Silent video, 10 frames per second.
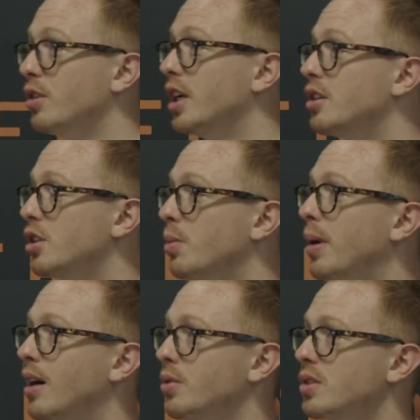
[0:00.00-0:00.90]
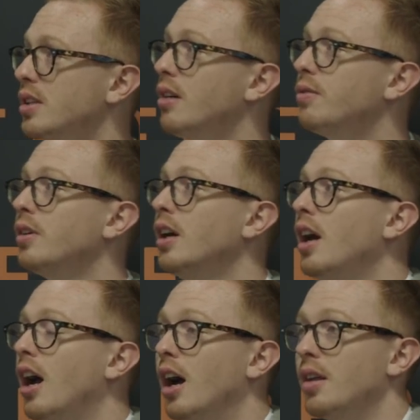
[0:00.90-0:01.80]
really super powerful stuff.
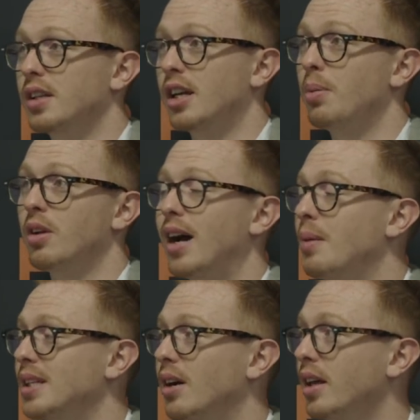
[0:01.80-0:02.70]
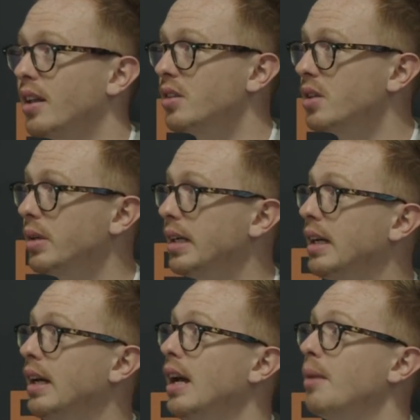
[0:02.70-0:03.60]
Uh, there's a couple of apps out there that do it,
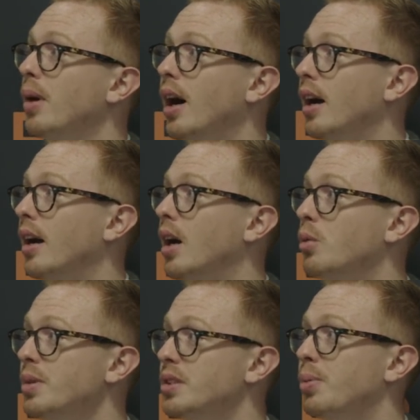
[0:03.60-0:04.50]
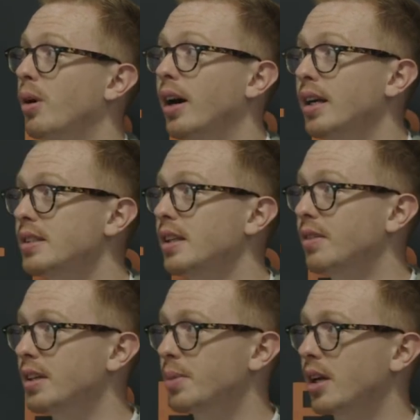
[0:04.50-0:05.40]
but I, I wouldn't be surprised if
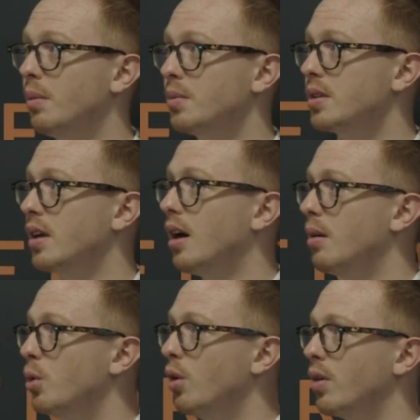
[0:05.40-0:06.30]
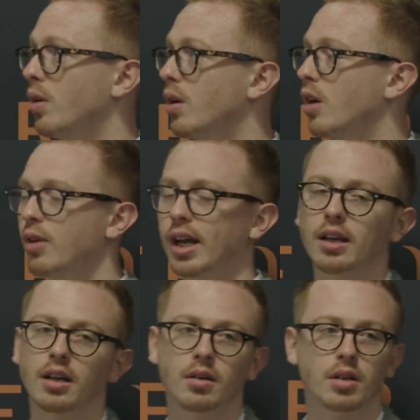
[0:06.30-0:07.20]
this becomes uh, more of a, a
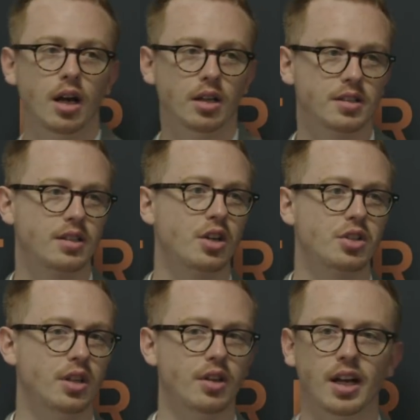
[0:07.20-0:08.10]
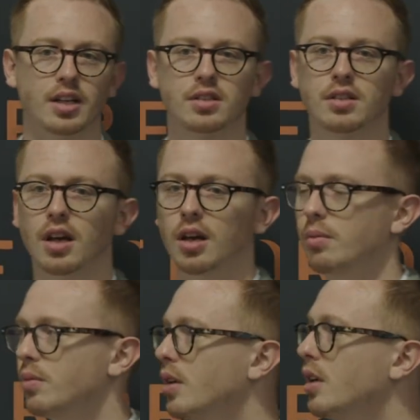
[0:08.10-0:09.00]
regular uh, discussion in the next um,
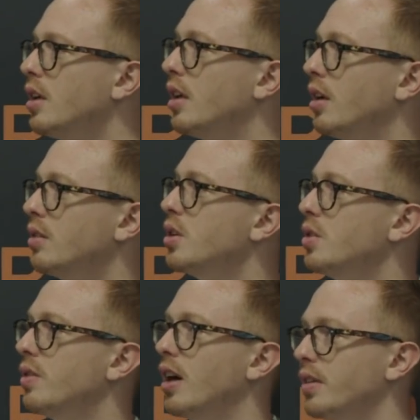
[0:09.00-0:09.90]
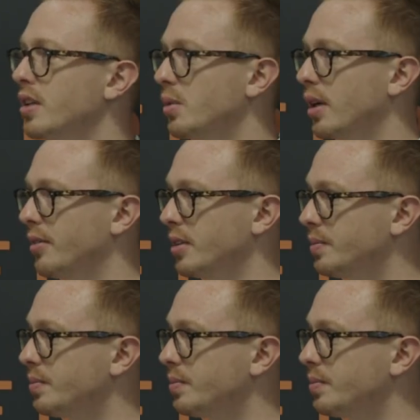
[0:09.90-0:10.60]
you know, two to five years or whatever.